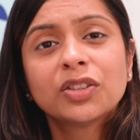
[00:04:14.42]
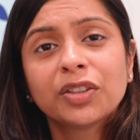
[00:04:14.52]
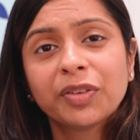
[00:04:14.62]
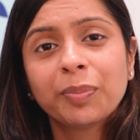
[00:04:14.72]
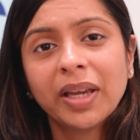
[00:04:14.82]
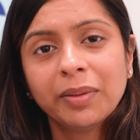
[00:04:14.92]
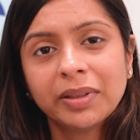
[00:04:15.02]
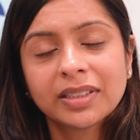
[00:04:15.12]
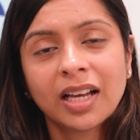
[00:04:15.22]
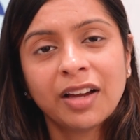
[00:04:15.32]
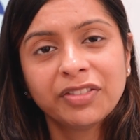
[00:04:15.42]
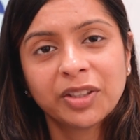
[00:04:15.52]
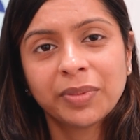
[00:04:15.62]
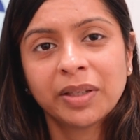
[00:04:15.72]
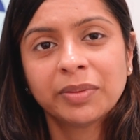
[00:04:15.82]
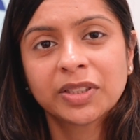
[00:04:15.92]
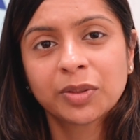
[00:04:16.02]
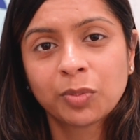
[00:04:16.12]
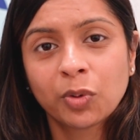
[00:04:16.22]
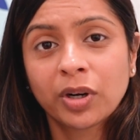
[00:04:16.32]
So if the babies, after the babies
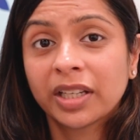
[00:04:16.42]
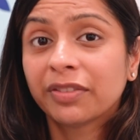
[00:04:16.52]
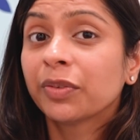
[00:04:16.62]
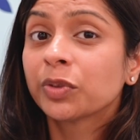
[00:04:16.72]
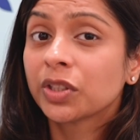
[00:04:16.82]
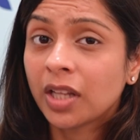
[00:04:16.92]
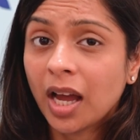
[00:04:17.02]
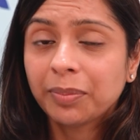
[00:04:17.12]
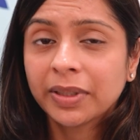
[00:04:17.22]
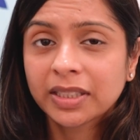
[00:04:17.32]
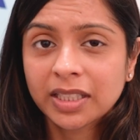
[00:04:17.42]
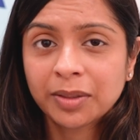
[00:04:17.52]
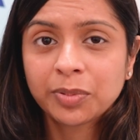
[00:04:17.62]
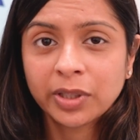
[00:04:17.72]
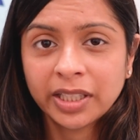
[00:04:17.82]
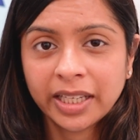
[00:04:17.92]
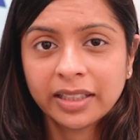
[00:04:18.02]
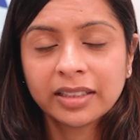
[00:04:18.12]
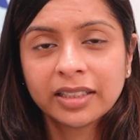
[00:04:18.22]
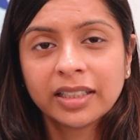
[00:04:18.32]
are born and if it was not picked up
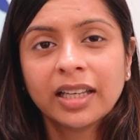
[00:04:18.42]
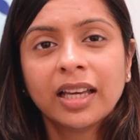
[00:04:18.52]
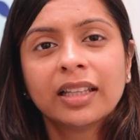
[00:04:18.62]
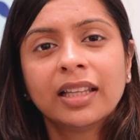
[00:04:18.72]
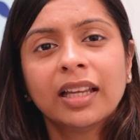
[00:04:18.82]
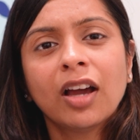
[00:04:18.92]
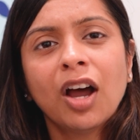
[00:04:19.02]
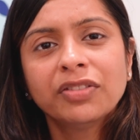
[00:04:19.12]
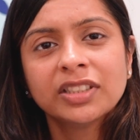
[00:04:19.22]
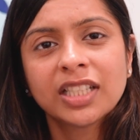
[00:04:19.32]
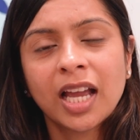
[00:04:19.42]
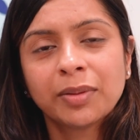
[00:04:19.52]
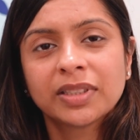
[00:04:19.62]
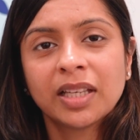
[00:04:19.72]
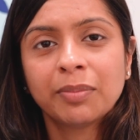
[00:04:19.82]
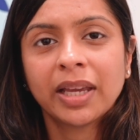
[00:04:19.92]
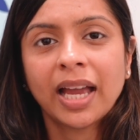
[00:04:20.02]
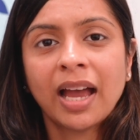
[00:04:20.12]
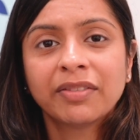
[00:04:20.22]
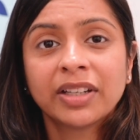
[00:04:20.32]
prenatally, then oftentimes they may
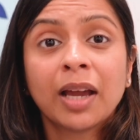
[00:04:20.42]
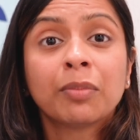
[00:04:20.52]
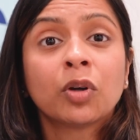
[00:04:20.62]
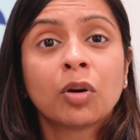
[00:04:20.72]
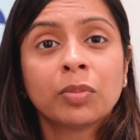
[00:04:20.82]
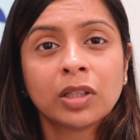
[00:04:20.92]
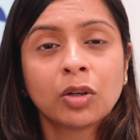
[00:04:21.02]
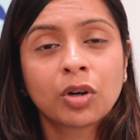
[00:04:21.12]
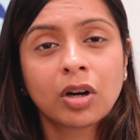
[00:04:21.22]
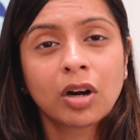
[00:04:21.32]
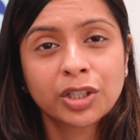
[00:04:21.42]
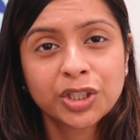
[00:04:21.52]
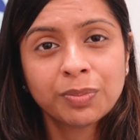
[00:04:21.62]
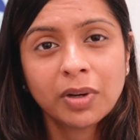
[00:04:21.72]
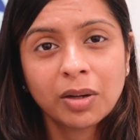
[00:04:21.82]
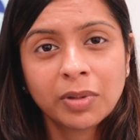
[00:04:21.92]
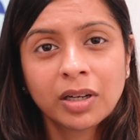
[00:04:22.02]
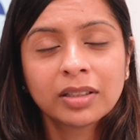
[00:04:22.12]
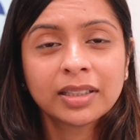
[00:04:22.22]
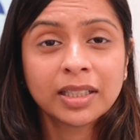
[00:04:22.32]
have an abnormal or a harsh
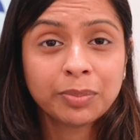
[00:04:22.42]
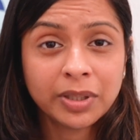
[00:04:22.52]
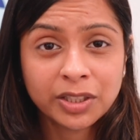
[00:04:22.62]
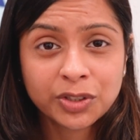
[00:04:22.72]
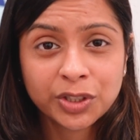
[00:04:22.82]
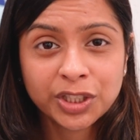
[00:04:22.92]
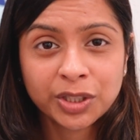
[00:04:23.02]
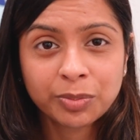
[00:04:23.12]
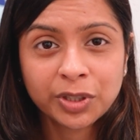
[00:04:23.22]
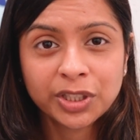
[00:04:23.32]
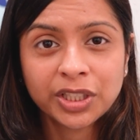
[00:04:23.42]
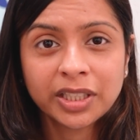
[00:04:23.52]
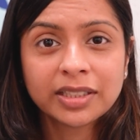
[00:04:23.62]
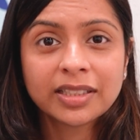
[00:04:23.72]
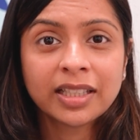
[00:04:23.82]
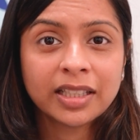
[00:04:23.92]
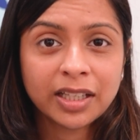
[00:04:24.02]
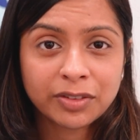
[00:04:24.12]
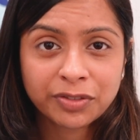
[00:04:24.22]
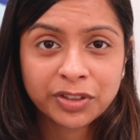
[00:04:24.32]
murmur that a pediatrician appreciates and
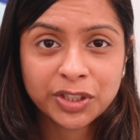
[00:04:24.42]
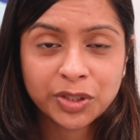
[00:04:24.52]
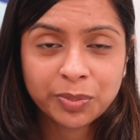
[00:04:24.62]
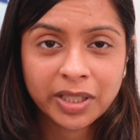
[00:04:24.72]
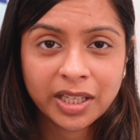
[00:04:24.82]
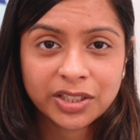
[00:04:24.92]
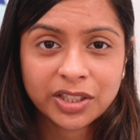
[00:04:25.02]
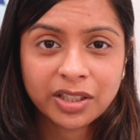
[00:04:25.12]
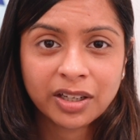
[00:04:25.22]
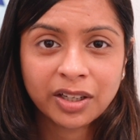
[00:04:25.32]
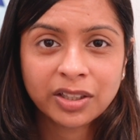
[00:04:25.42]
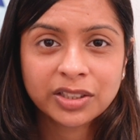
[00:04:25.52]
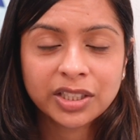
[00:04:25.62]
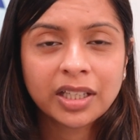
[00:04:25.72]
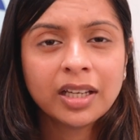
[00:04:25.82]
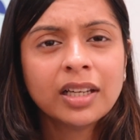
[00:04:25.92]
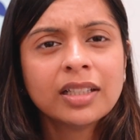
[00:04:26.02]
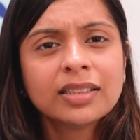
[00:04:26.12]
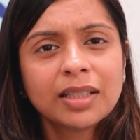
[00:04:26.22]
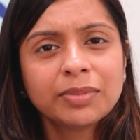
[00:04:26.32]
then refers to pediatric cardiology.
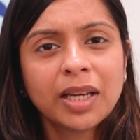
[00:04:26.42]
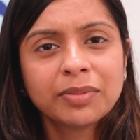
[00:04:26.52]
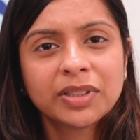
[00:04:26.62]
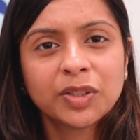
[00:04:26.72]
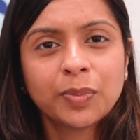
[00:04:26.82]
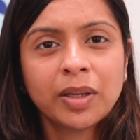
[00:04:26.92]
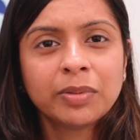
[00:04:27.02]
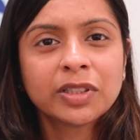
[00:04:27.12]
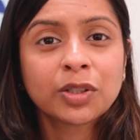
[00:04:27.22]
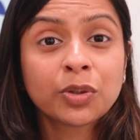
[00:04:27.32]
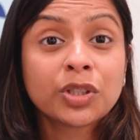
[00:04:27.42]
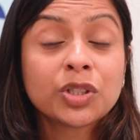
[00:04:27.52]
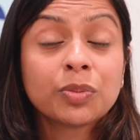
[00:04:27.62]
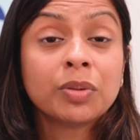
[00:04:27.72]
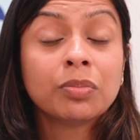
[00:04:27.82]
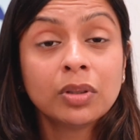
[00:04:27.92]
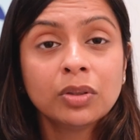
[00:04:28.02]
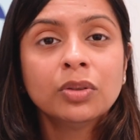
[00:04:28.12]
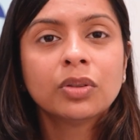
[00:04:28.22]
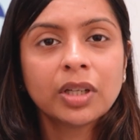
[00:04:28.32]
Sometimes these babies are noted to be
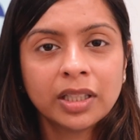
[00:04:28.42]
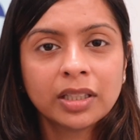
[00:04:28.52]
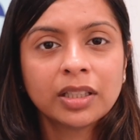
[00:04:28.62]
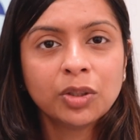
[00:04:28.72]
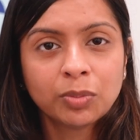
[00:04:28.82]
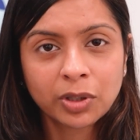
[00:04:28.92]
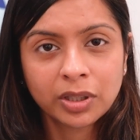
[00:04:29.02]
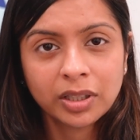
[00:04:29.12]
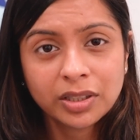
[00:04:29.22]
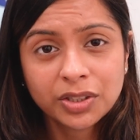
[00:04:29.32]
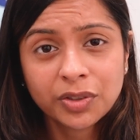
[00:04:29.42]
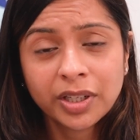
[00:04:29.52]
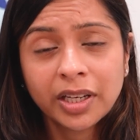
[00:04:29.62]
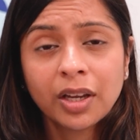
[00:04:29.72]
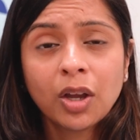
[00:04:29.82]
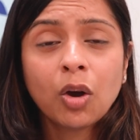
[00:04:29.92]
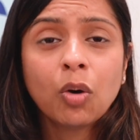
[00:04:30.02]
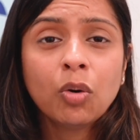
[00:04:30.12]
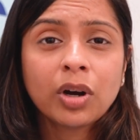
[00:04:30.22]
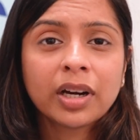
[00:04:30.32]
blue in the newborn nursery,
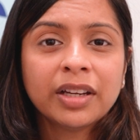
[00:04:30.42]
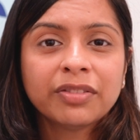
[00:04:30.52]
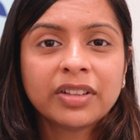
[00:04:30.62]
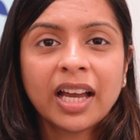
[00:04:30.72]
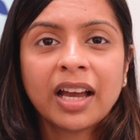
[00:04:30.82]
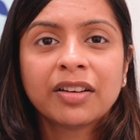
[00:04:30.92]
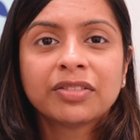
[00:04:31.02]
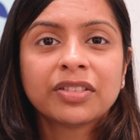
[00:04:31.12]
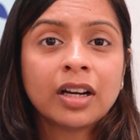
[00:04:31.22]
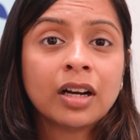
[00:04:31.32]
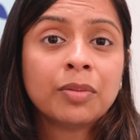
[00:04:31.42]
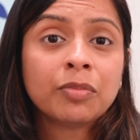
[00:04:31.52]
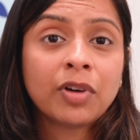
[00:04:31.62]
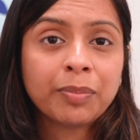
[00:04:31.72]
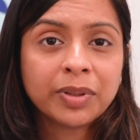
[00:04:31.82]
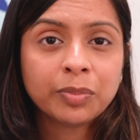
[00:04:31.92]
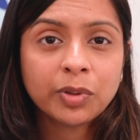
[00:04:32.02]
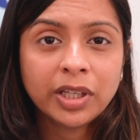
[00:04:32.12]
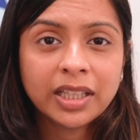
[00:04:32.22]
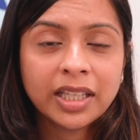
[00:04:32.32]
or if they have um, rapid
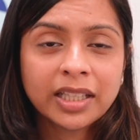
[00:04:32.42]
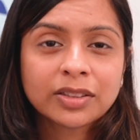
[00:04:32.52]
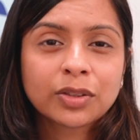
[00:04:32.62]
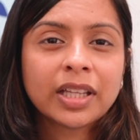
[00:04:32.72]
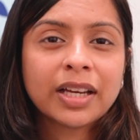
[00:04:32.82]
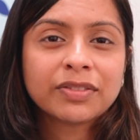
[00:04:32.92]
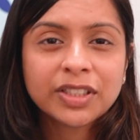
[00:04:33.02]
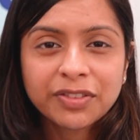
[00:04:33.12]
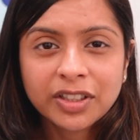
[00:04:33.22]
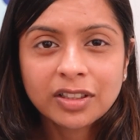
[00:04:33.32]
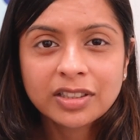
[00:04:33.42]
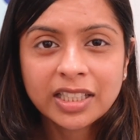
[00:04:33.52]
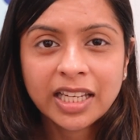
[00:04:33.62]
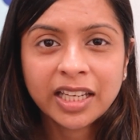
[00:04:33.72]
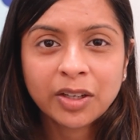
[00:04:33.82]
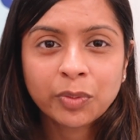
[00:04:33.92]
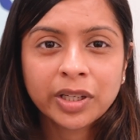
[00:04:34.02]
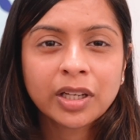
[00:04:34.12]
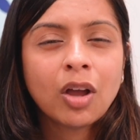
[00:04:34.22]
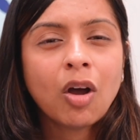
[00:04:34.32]
breathings or they have difficulty gaining
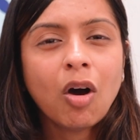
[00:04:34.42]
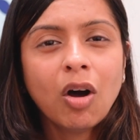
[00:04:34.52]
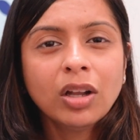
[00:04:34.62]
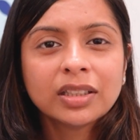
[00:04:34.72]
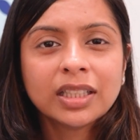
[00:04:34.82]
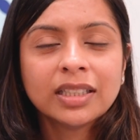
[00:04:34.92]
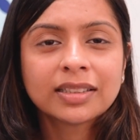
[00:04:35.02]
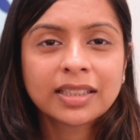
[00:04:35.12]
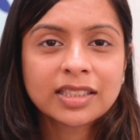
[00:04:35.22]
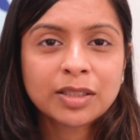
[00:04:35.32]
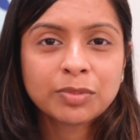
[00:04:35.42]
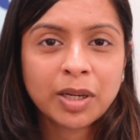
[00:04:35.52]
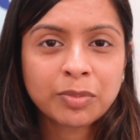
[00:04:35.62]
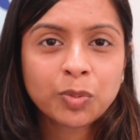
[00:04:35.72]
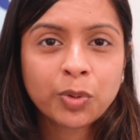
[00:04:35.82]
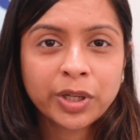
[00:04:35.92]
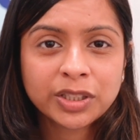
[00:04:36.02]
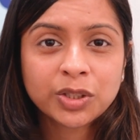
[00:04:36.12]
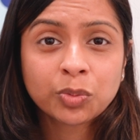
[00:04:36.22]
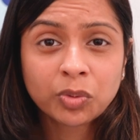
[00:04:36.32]
weight, all of these can sometimes
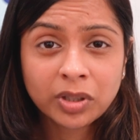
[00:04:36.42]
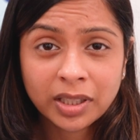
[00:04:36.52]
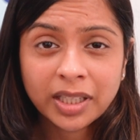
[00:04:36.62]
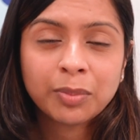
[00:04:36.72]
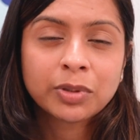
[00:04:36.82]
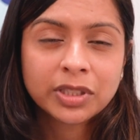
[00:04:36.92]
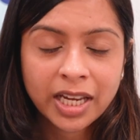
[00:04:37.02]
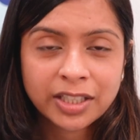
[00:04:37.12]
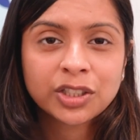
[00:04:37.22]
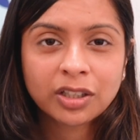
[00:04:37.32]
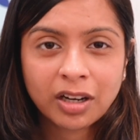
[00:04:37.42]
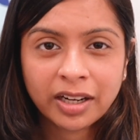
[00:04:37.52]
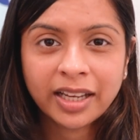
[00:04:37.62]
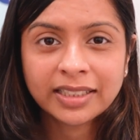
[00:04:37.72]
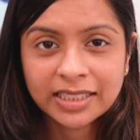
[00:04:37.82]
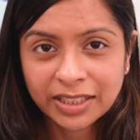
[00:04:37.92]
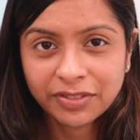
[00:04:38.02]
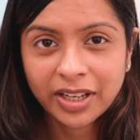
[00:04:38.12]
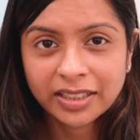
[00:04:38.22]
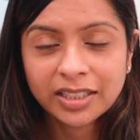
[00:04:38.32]
point toward a potential cardiac
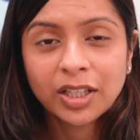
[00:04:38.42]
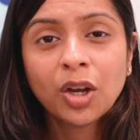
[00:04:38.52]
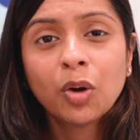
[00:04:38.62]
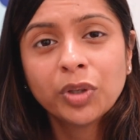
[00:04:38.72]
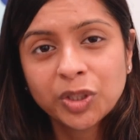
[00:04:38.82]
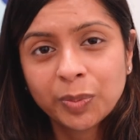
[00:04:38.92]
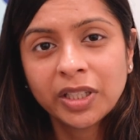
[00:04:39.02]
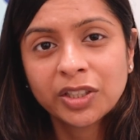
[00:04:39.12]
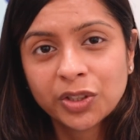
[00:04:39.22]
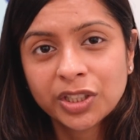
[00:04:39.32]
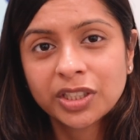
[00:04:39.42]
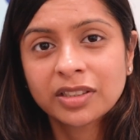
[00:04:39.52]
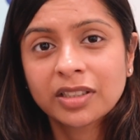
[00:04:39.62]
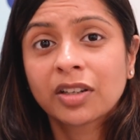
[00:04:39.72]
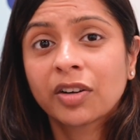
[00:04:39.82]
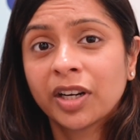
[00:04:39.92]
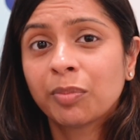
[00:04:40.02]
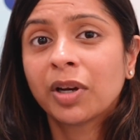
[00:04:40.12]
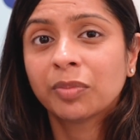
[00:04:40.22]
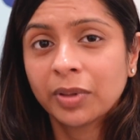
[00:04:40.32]
defect, which pediatricians are great
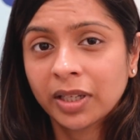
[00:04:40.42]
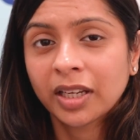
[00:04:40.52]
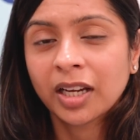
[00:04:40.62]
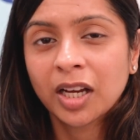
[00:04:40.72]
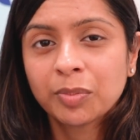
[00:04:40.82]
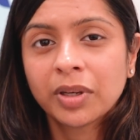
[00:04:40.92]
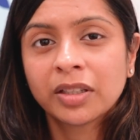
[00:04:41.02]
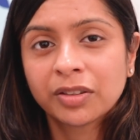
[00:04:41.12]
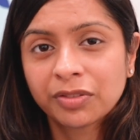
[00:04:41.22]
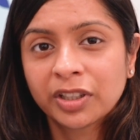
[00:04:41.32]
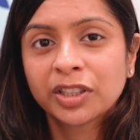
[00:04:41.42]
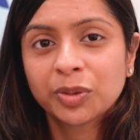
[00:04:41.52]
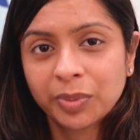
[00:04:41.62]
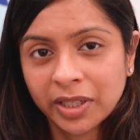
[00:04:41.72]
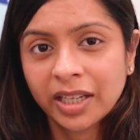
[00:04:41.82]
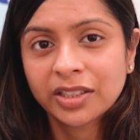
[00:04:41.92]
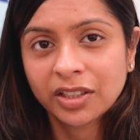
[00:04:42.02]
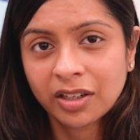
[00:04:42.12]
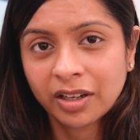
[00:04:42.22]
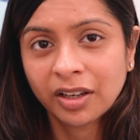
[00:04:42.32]
about picking up and referring to
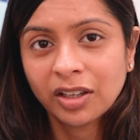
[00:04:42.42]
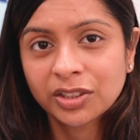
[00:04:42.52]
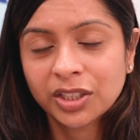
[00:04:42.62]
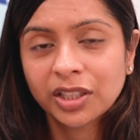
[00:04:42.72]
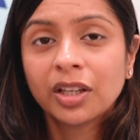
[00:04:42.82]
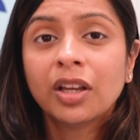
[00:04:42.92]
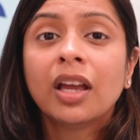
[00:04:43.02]
pediatric cardiology